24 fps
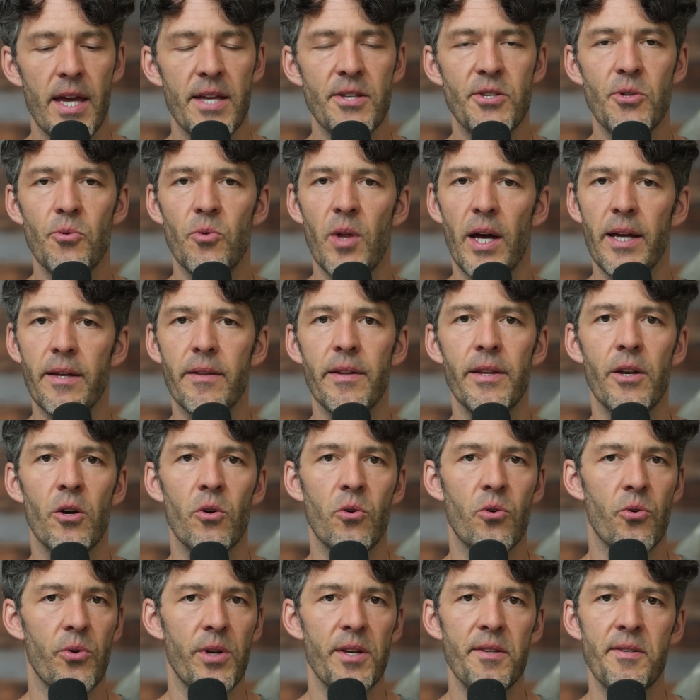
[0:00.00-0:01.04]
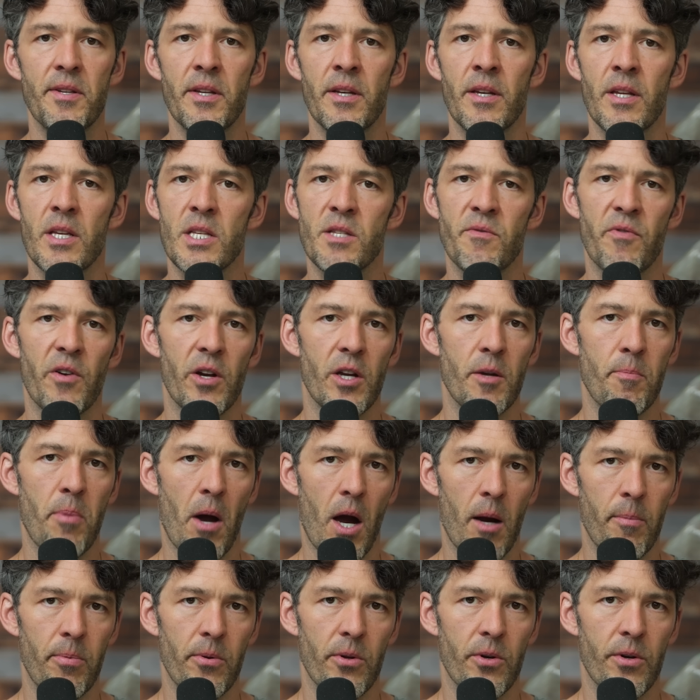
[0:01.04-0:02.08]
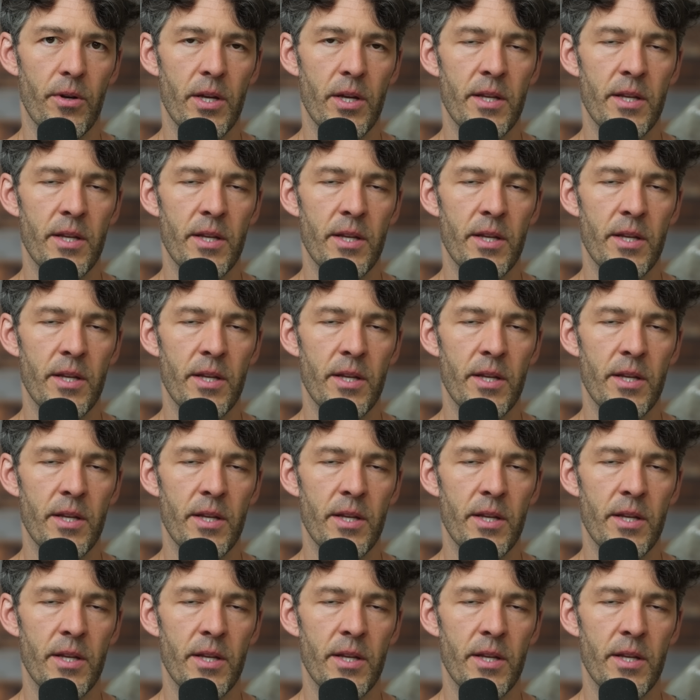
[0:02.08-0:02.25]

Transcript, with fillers: As you likely know, creatine is very popular.